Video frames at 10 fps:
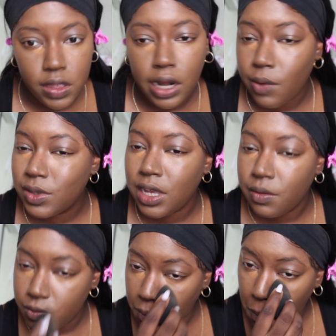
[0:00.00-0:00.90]
that I was
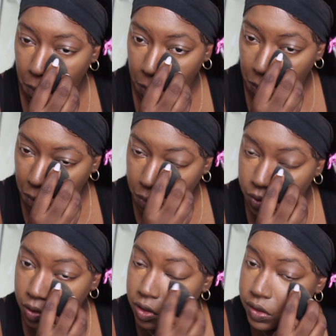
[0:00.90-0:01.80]
up.
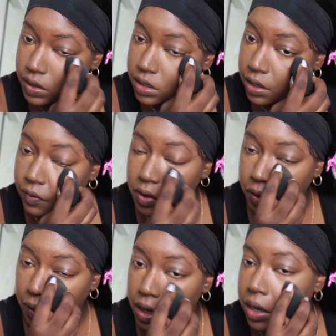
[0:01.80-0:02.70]
So do you see the
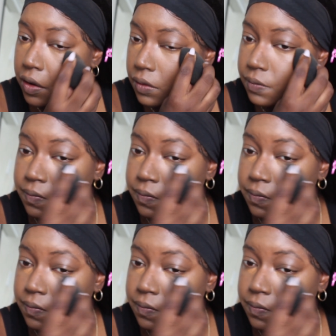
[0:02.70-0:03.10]
difference right here?